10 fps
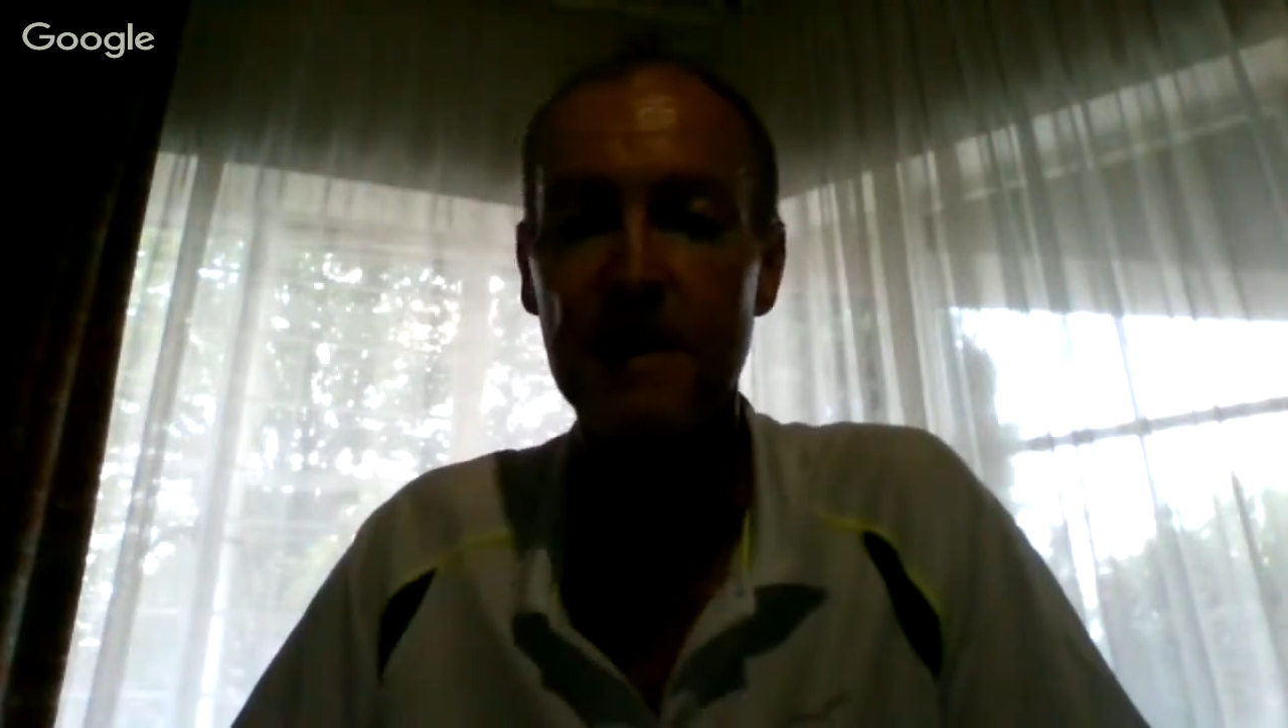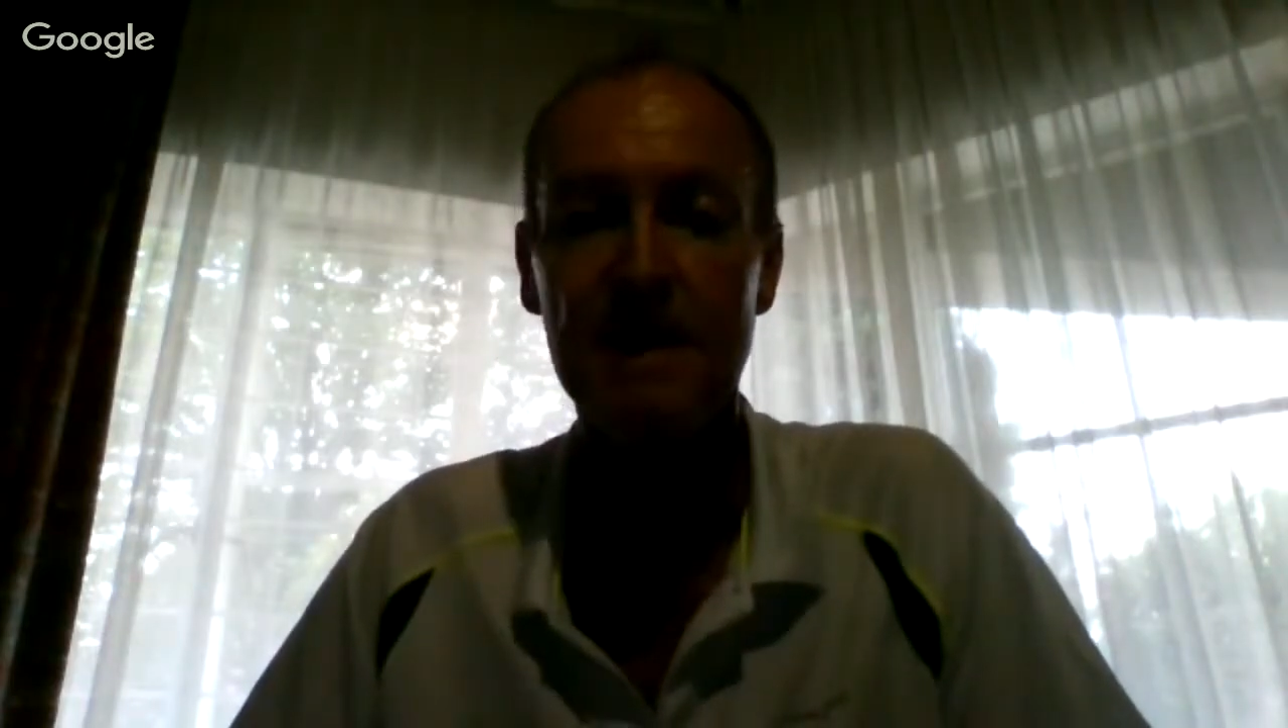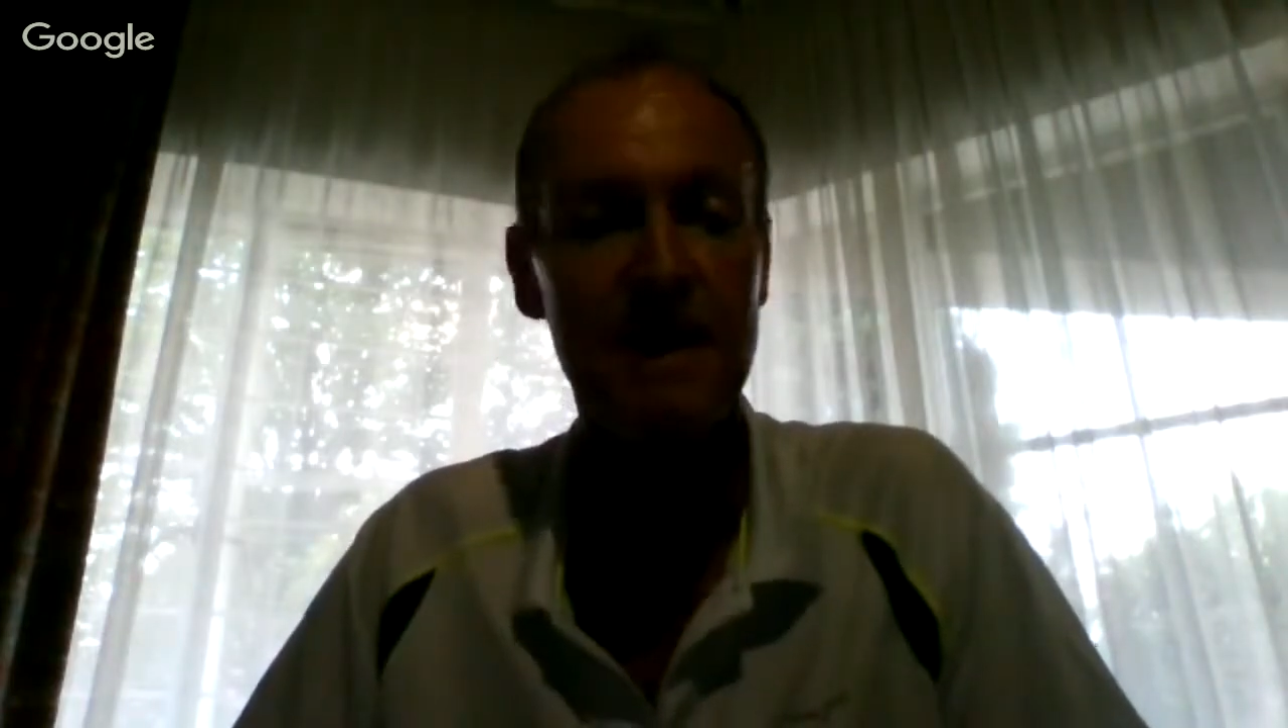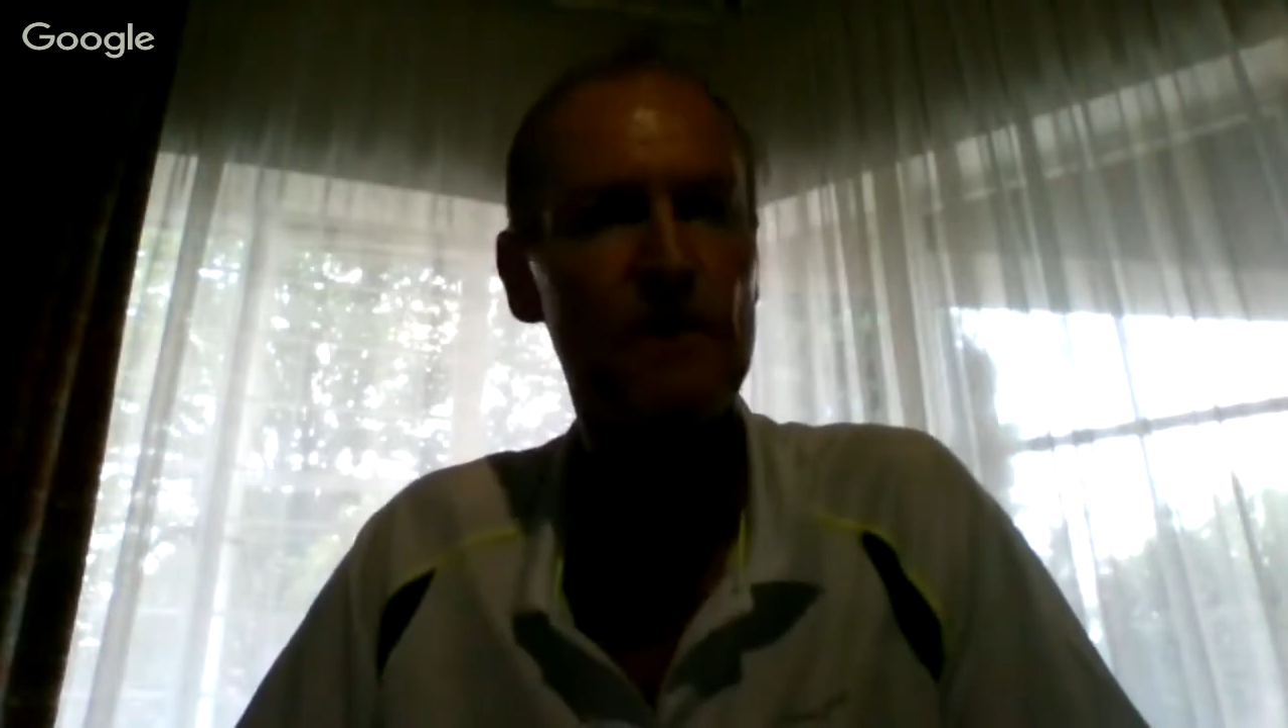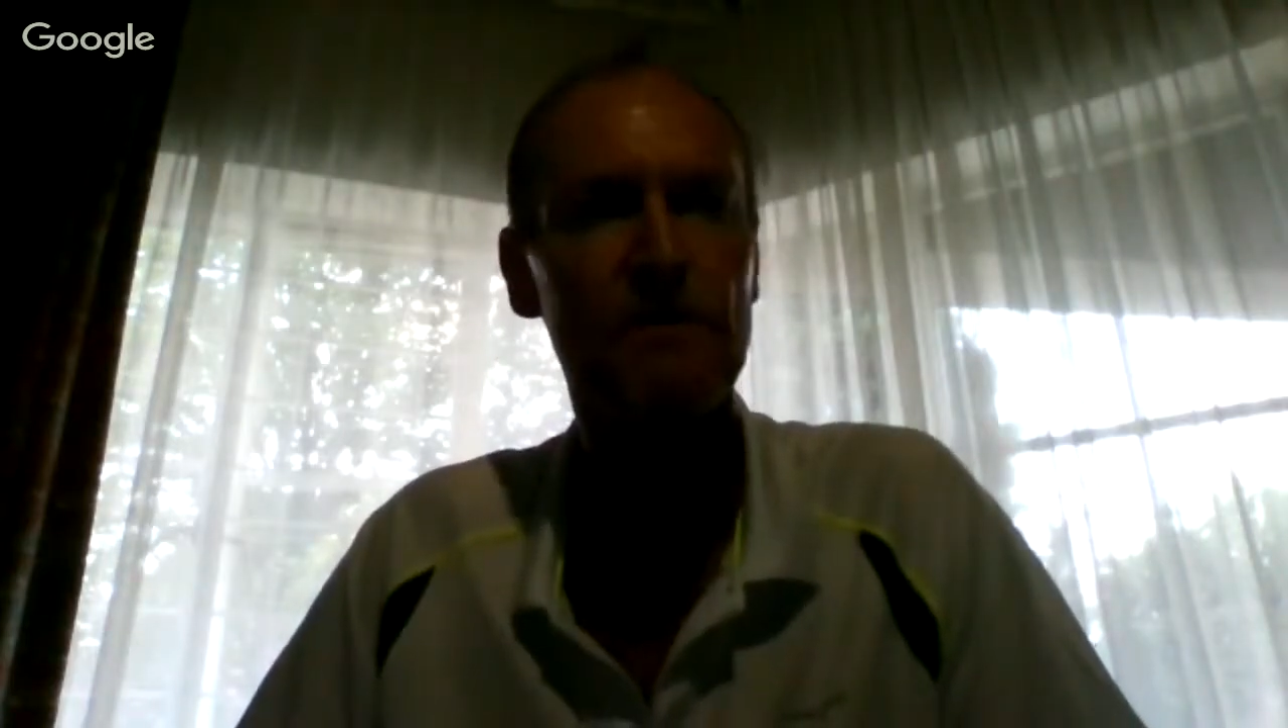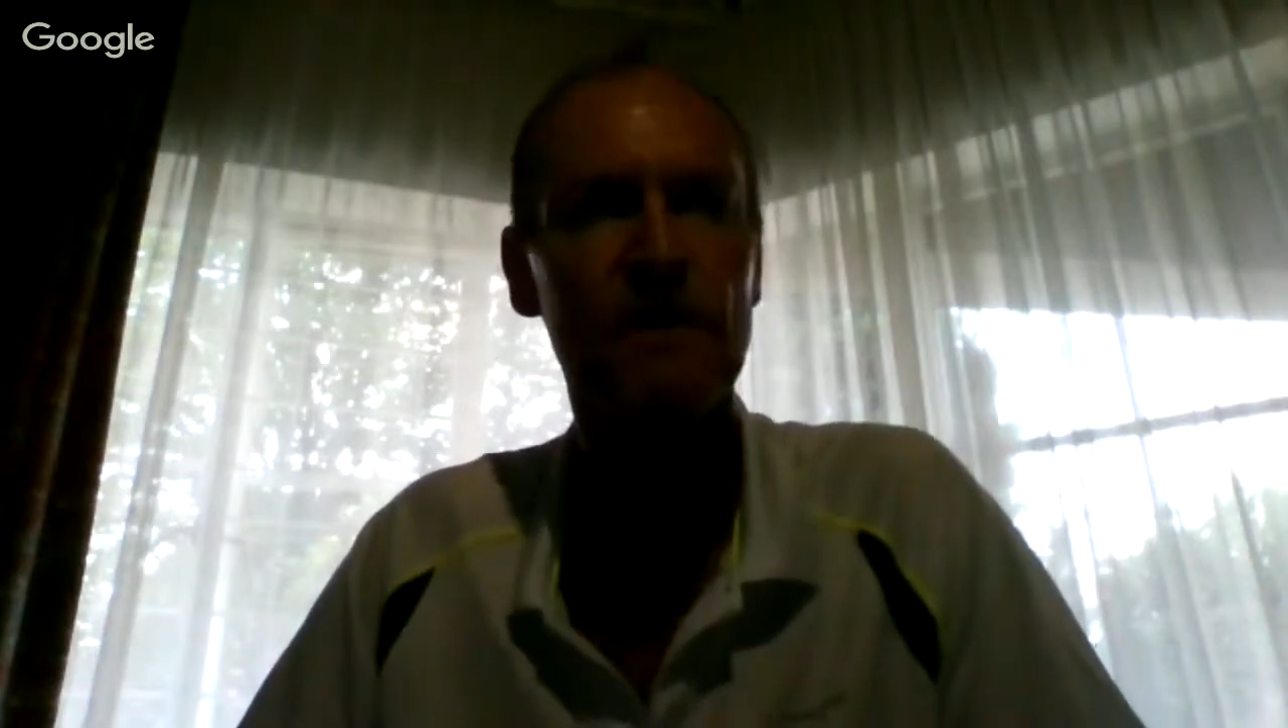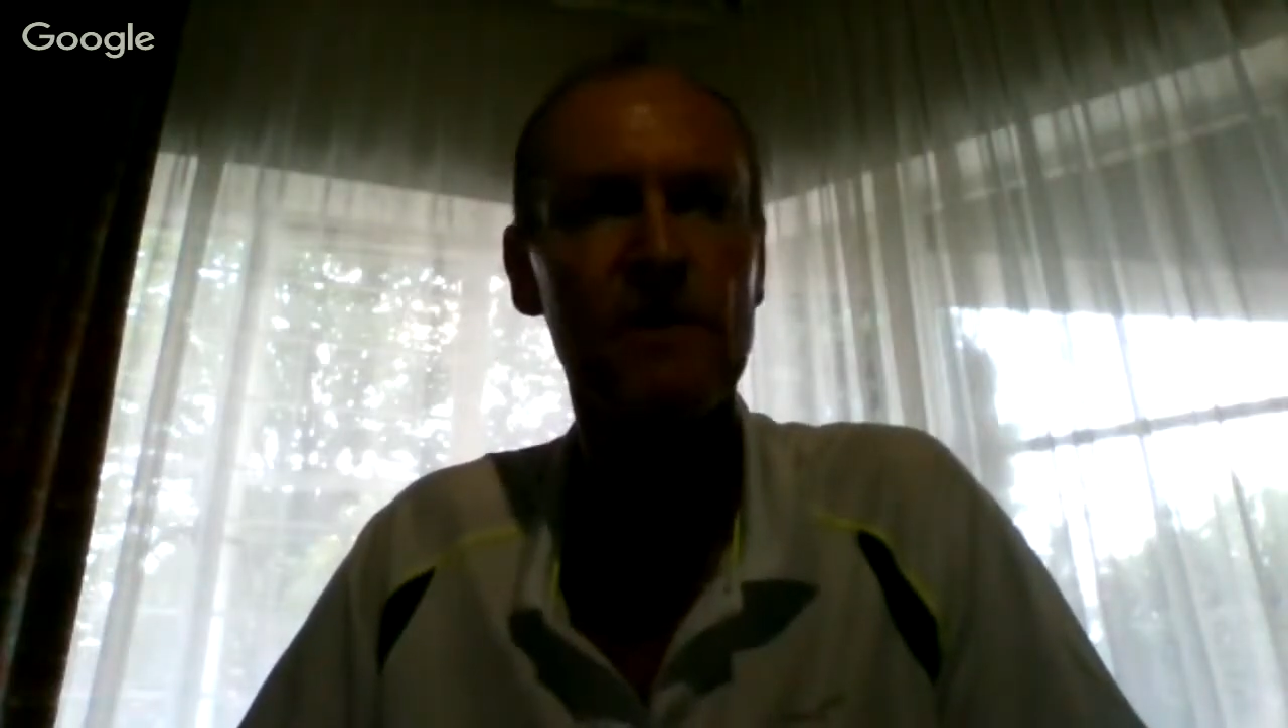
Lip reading: and one way or